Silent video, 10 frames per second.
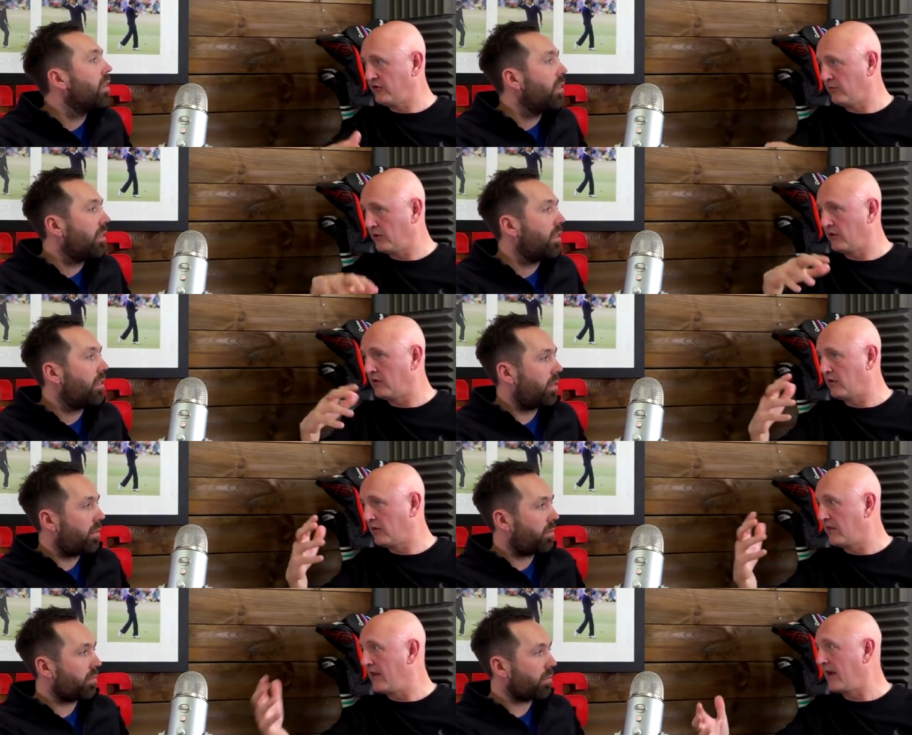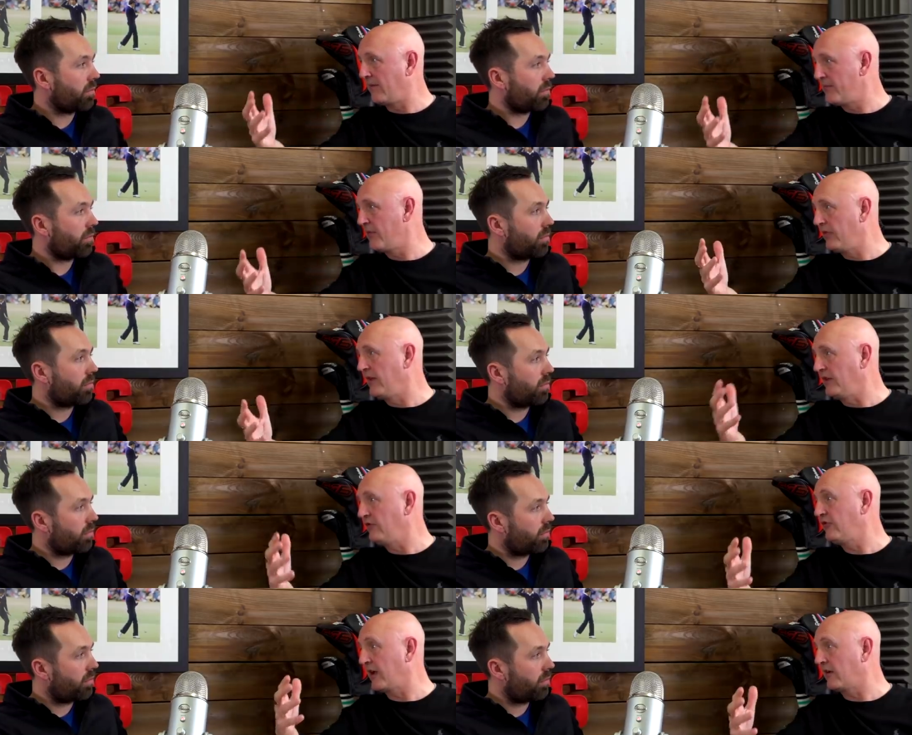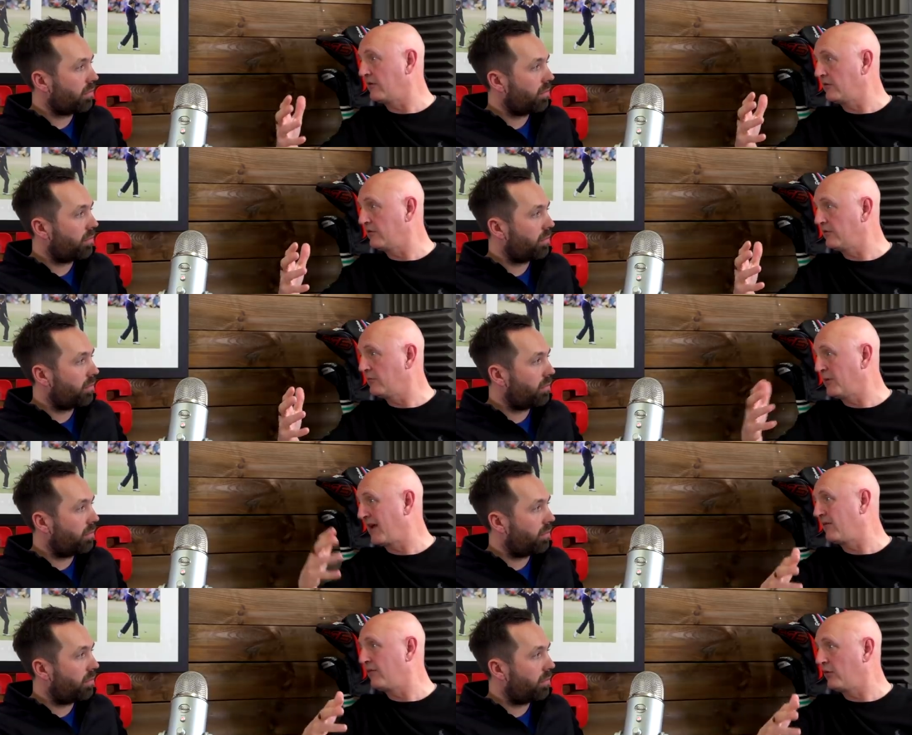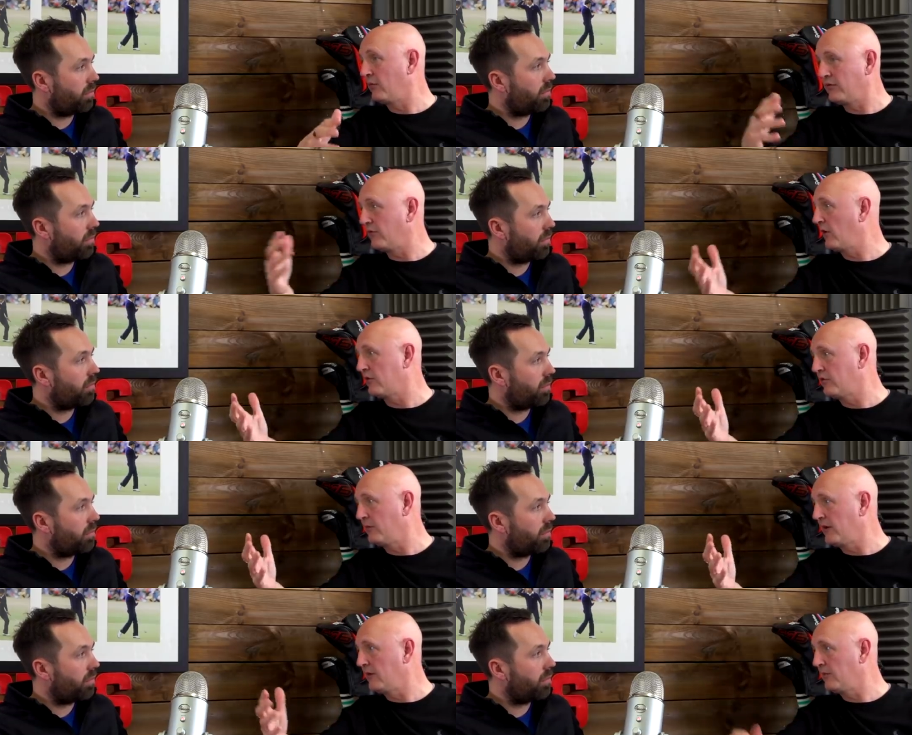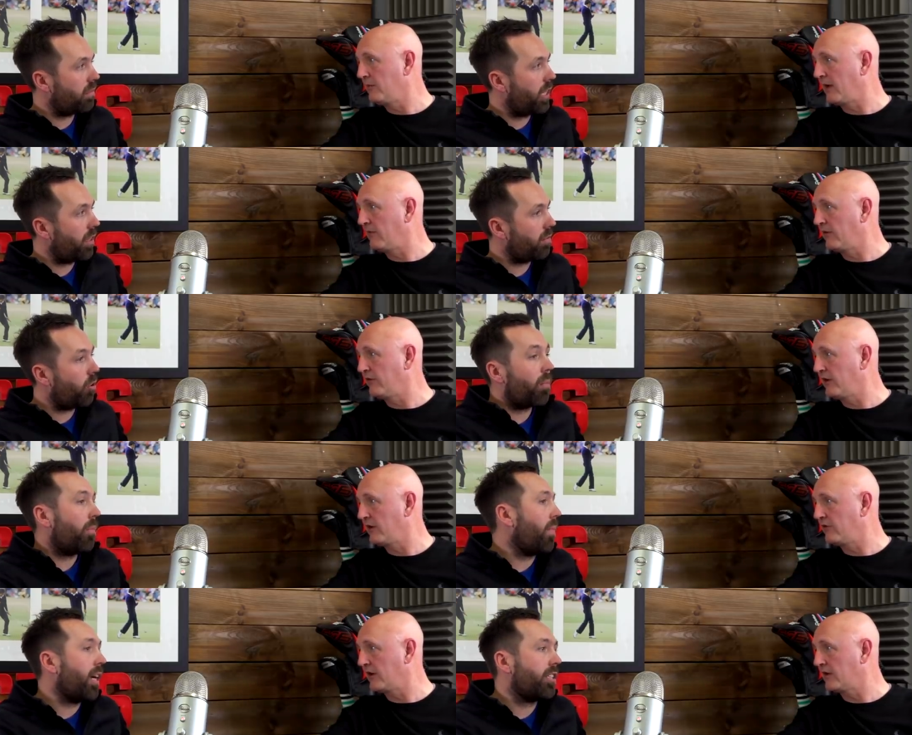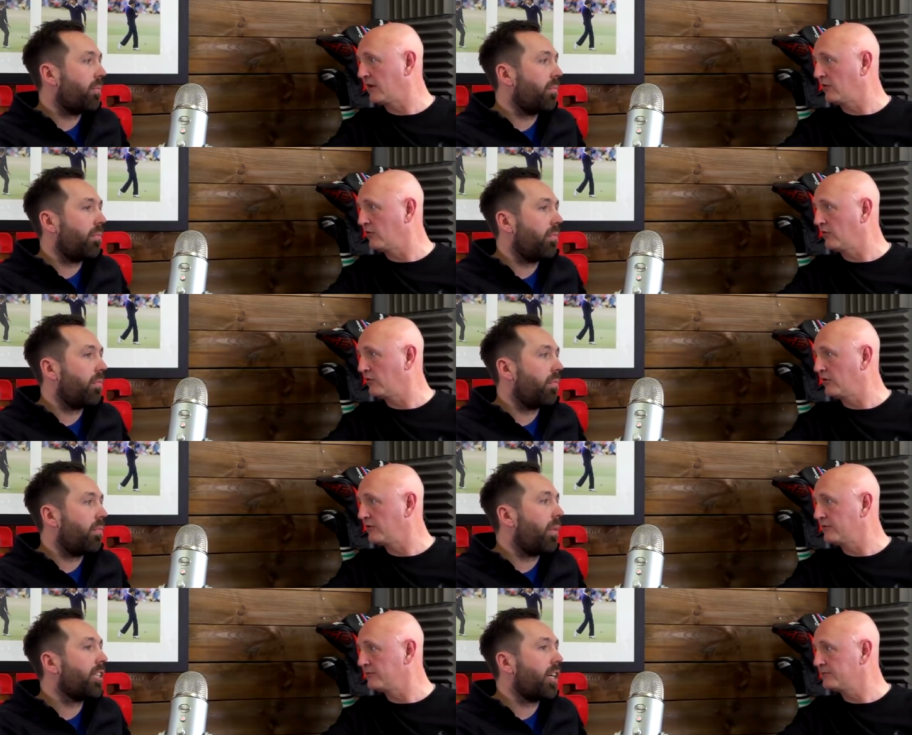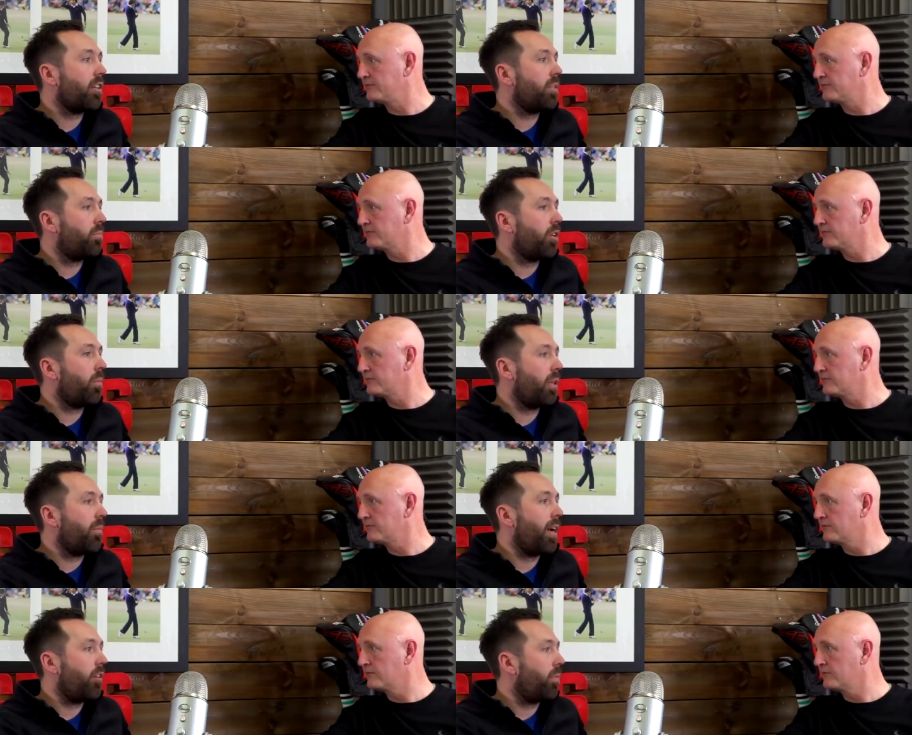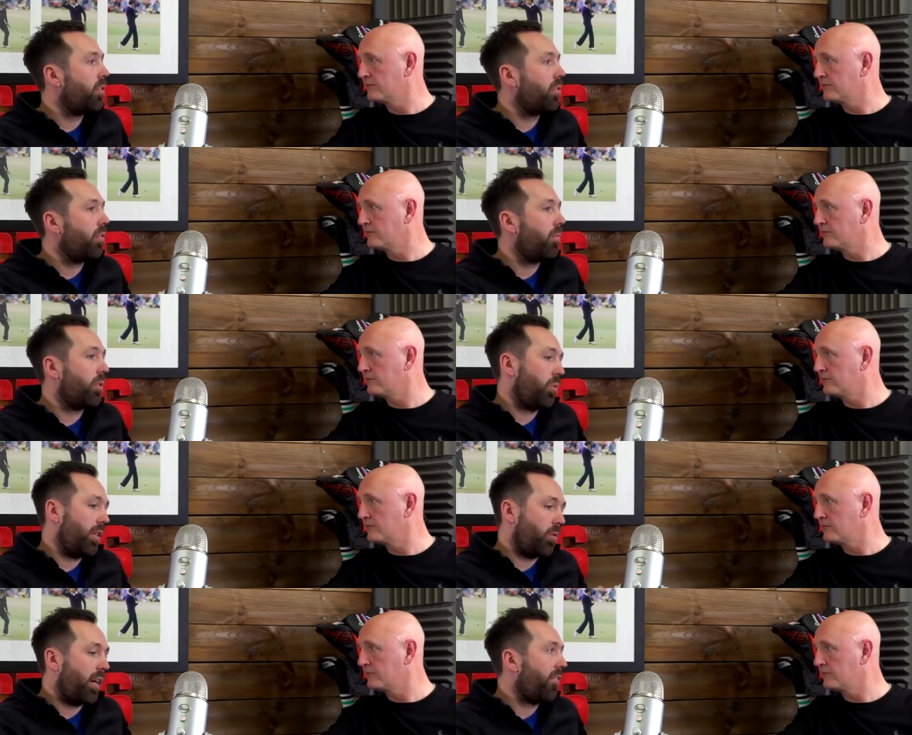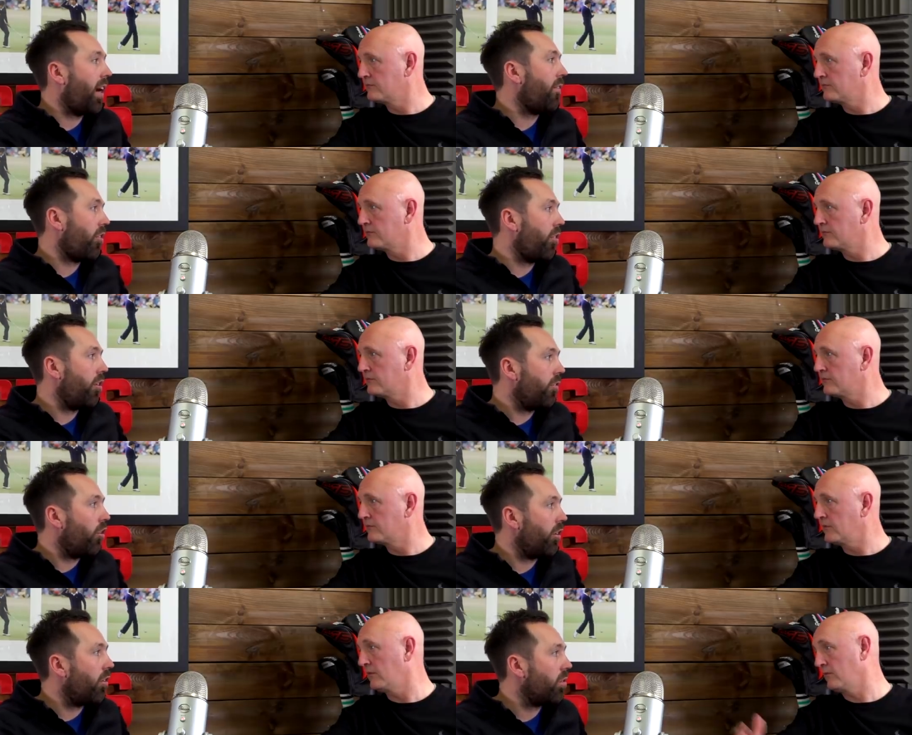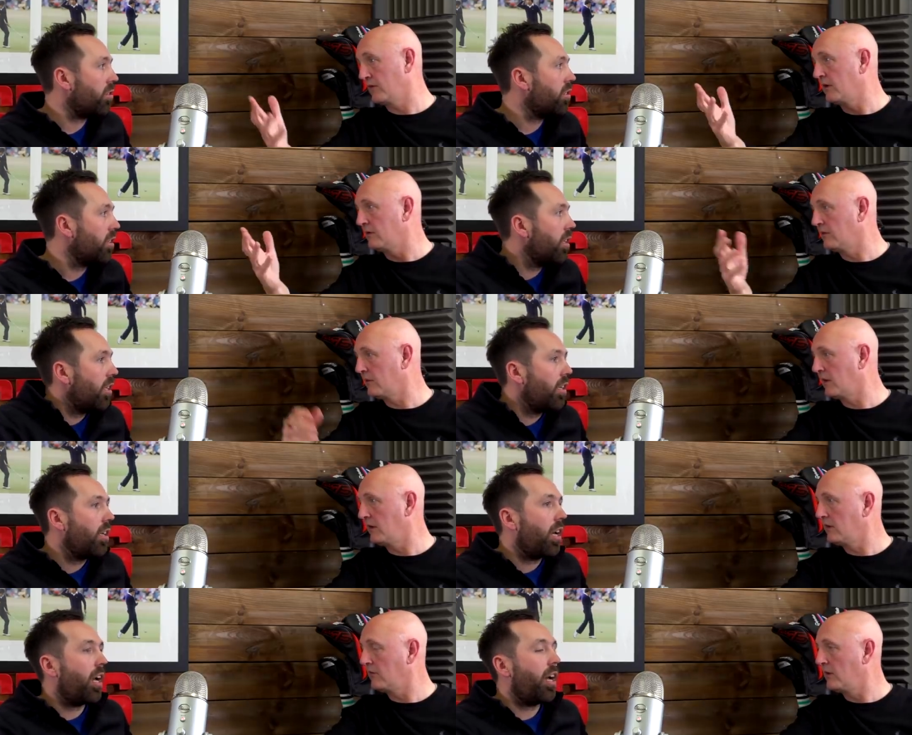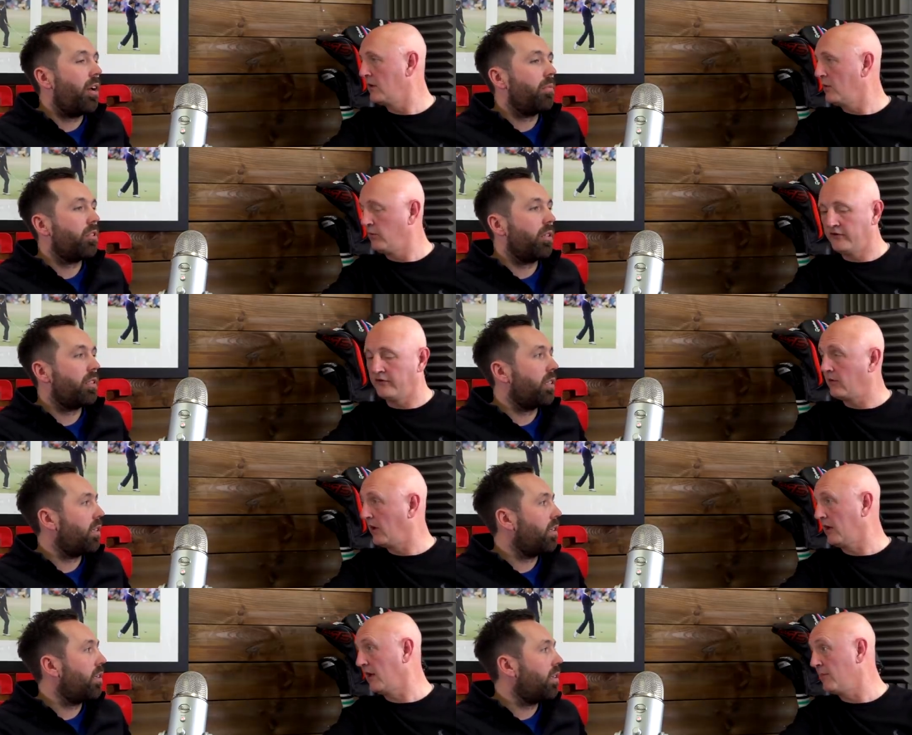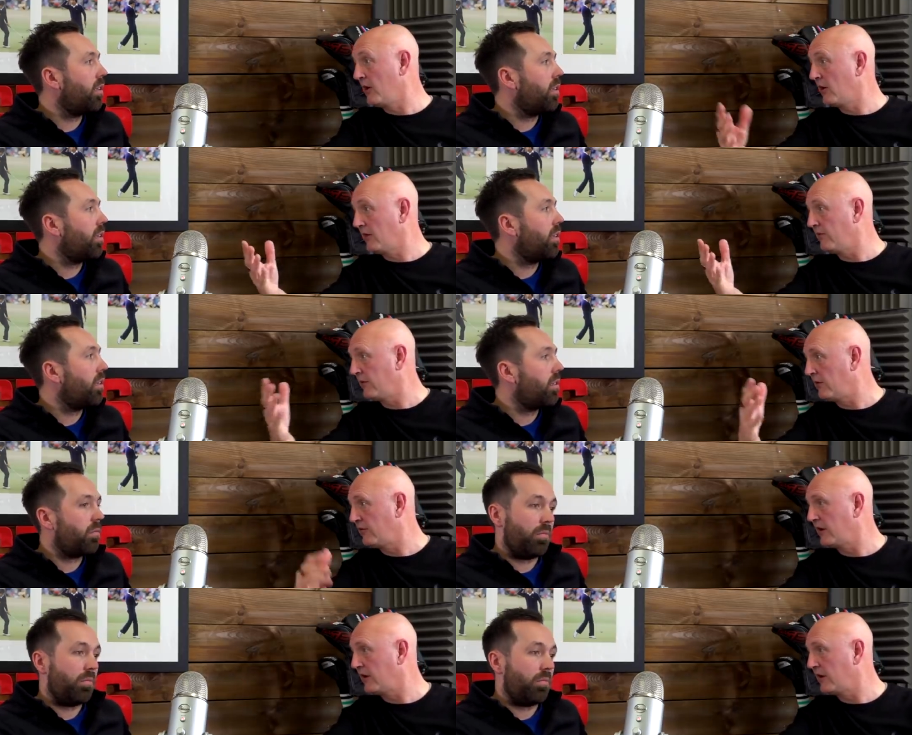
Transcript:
Speaker 1: assume that the, that these channels platforms have got to be yeah. well, my, a younger audience.
Speaker 2: My channel is predominantly made up between 25 and 34 year olds. Right, so there you go. Um, so Which is a,
Speaker 1: key market for